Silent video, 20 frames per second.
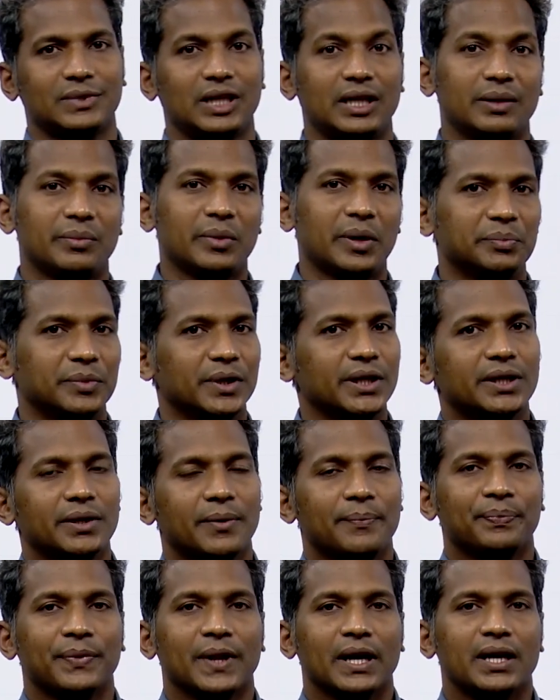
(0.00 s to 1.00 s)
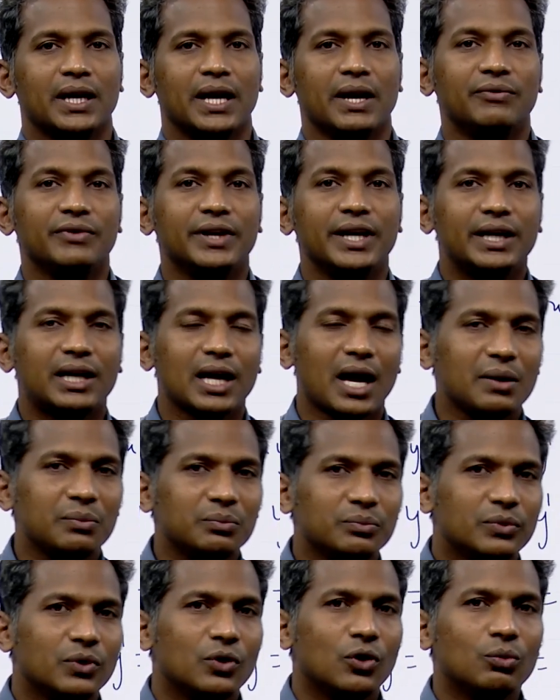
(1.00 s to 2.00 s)
Remember, every
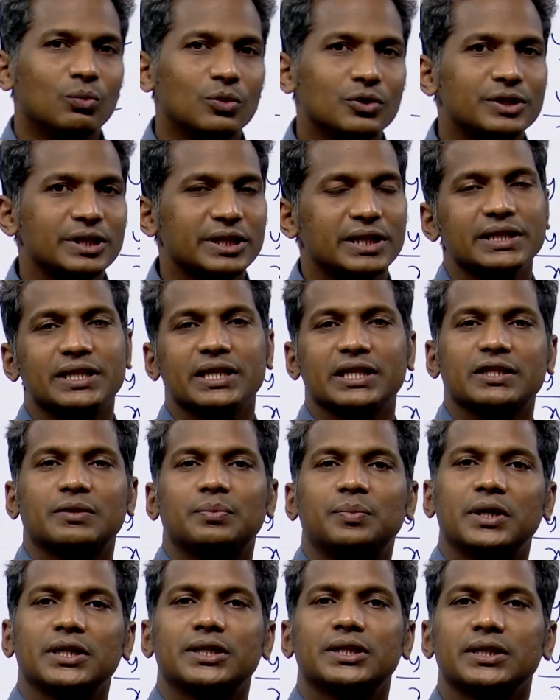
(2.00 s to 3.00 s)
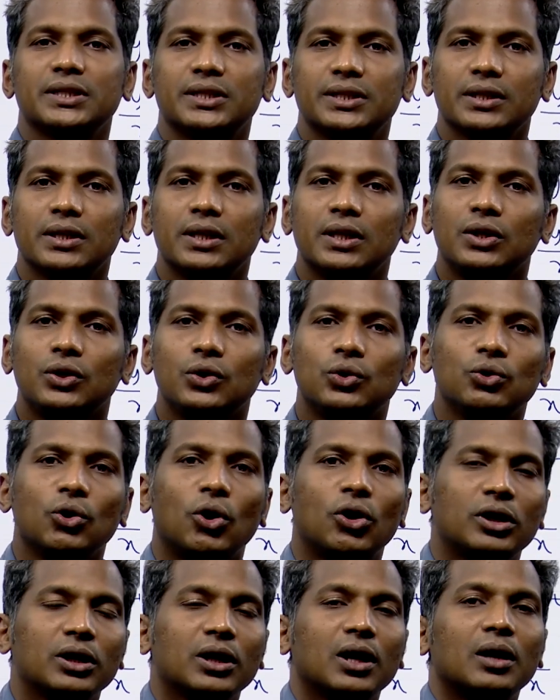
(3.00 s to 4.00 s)
time homogeneous expressions do
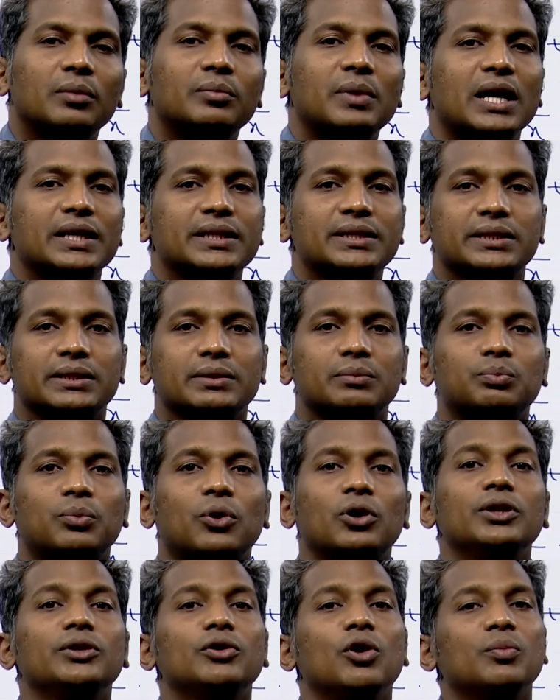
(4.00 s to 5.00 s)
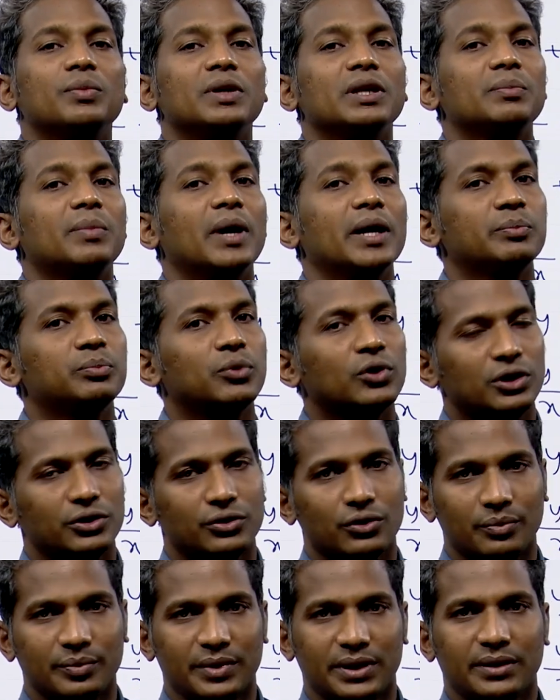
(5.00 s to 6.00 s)
not come as polynomial by
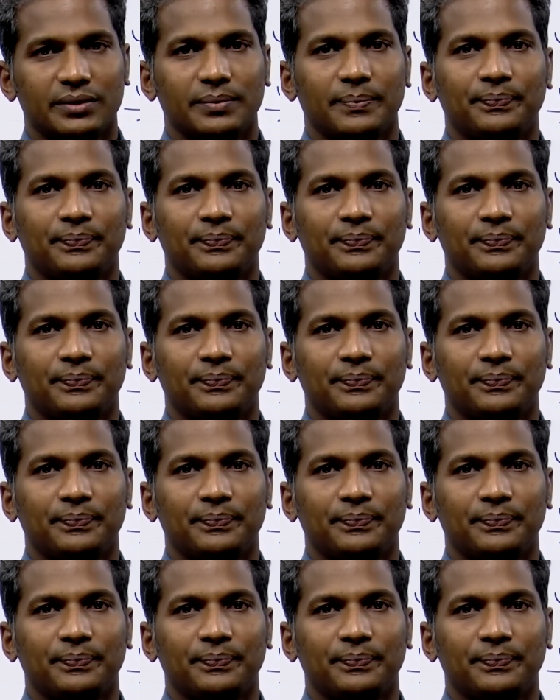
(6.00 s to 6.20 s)
polynomial.